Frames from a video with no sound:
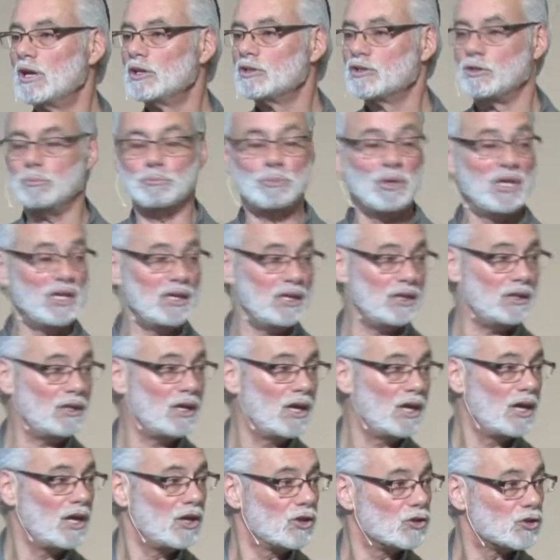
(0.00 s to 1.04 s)
to be
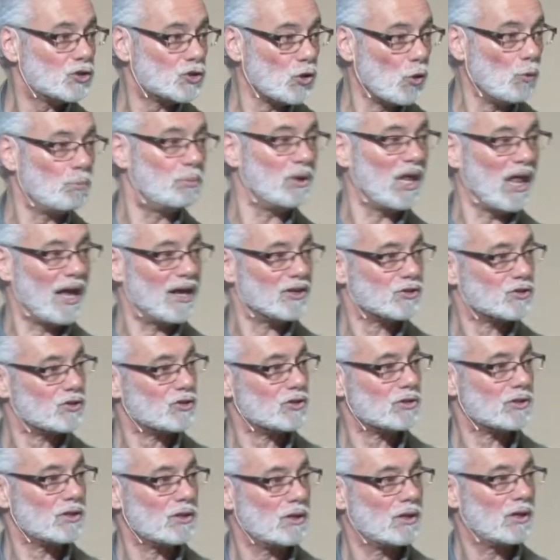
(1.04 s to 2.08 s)
so blessed.
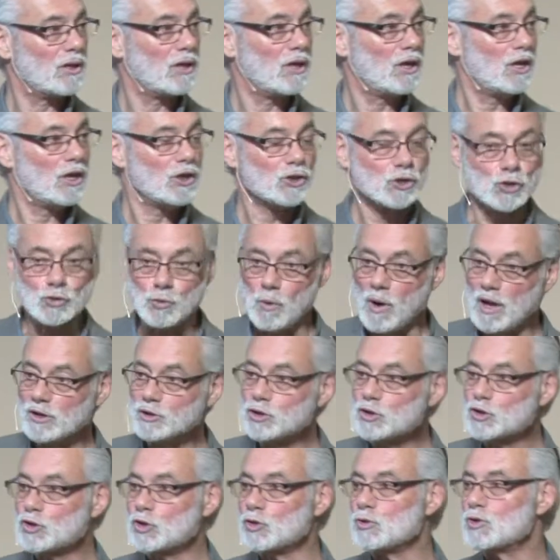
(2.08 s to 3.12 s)
So on
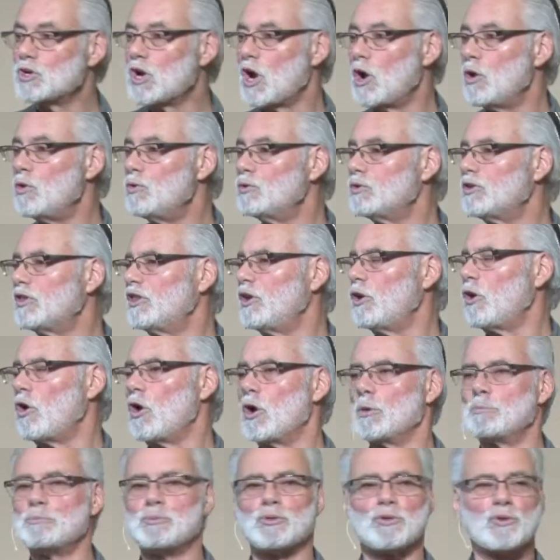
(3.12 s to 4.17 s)
Sukkot, there
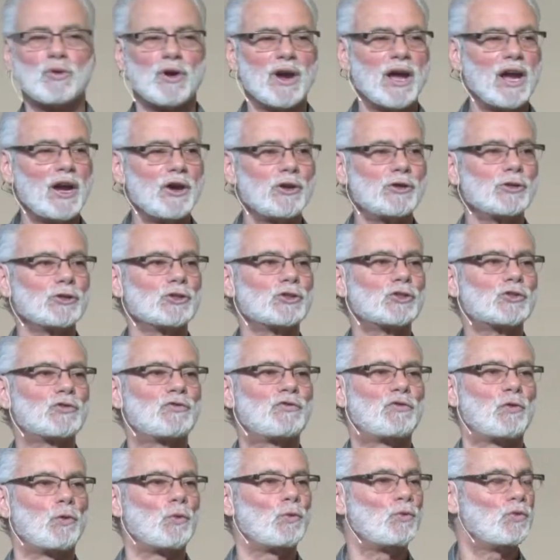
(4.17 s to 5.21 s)
are prayers
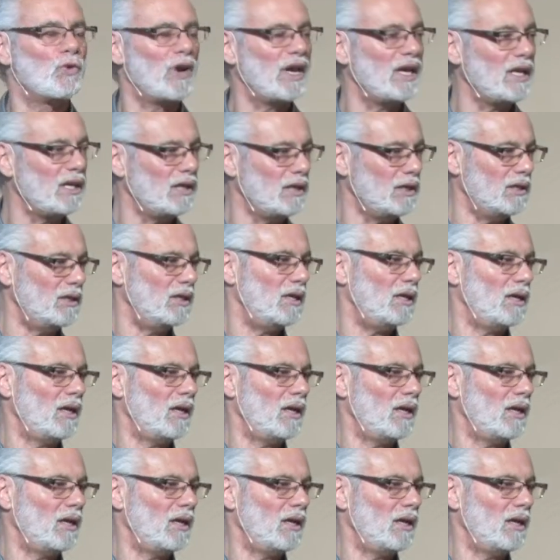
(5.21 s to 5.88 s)
for rain